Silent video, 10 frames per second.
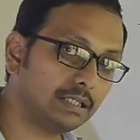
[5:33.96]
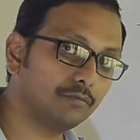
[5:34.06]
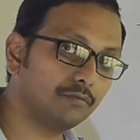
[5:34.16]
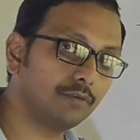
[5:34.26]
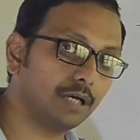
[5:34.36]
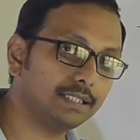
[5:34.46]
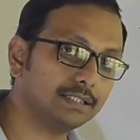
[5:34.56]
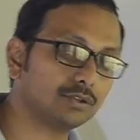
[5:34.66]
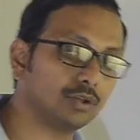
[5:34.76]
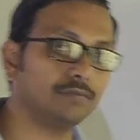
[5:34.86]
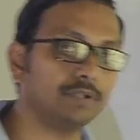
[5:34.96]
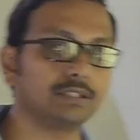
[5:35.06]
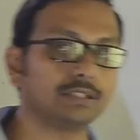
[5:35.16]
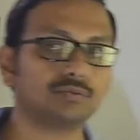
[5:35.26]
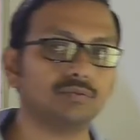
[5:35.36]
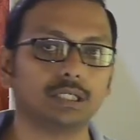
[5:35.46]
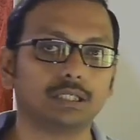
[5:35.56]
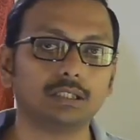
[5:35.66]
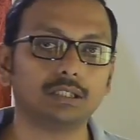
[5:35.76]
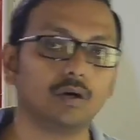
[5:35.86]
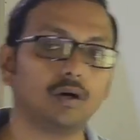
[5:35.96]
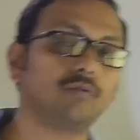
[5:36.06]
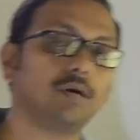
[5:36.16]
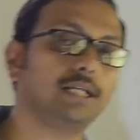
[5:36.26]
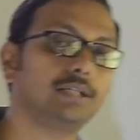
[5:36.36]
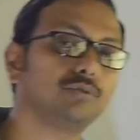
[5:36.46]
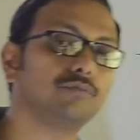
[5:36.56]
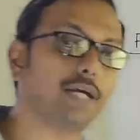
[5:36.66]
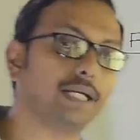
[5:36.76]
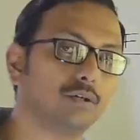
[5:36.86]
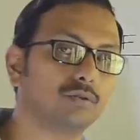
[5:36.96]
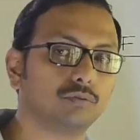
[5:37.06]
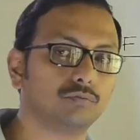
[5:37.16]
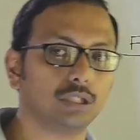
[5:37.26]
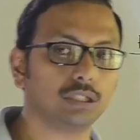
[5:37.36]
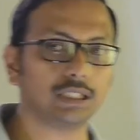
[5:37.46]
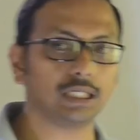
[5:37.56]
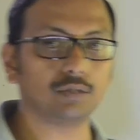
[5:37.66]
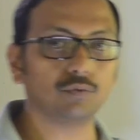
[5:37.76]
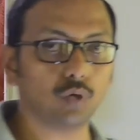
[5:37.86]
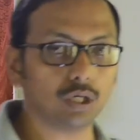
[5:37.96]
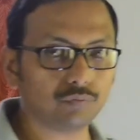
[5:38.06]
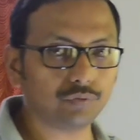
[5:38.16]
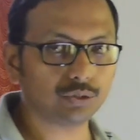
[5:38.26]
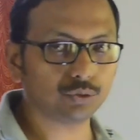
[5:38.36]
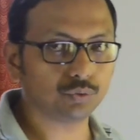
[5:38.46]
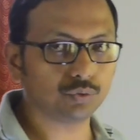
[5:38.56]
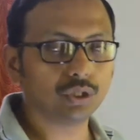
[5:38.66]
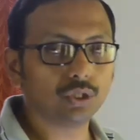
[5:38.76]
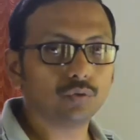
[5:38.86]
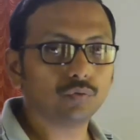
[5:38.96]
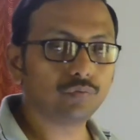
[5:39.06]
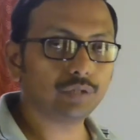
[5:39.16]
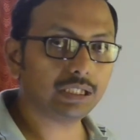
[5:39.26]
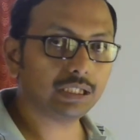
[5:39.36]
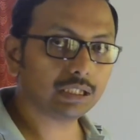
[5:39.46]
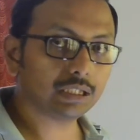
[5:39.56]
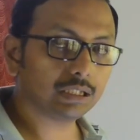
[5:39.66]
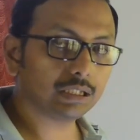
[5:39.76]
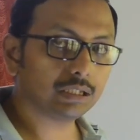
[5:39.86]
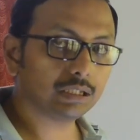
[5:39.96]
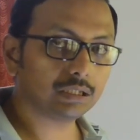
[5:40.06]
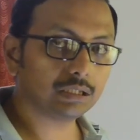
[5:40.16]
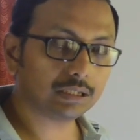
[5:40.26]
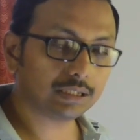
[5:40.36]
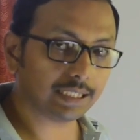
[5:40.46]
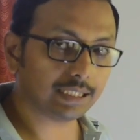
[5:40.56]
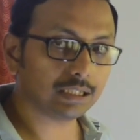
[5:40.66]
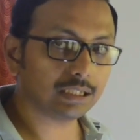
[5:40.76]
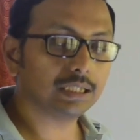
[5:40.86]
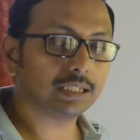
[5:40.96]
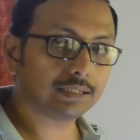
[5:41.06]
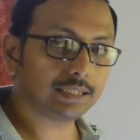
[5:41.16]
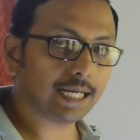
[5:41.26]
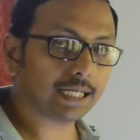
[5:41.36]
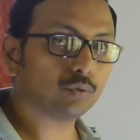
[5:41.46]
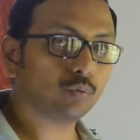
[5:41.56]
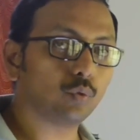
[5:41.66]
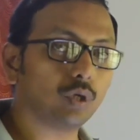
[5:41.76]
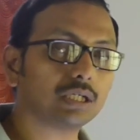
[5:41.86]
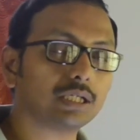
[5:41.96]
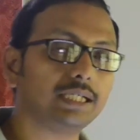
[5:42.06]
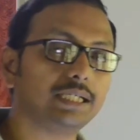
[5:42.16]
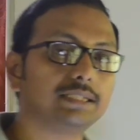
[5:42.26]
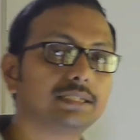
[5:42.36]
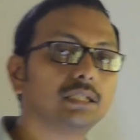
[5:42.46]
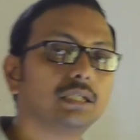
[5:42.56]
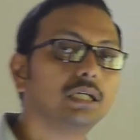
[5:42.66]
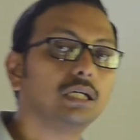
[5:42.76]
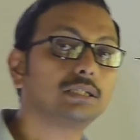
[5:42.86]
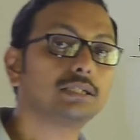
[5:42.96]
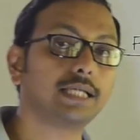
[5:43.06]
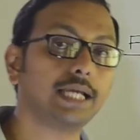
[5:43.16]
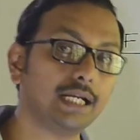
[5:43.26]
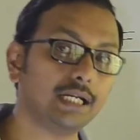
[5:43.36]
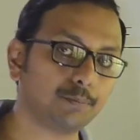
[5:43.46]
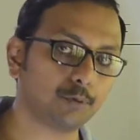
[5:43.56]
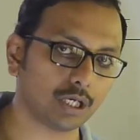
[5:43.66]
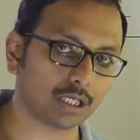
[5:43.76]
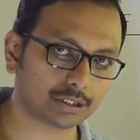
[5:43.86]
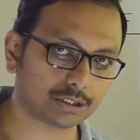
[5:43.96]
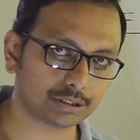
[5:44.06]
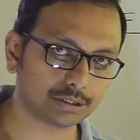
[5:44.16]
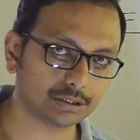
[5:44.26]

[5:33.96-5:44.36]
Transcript: While solving this one, or while to find out the work done, what we do, we tell that work is a scalar product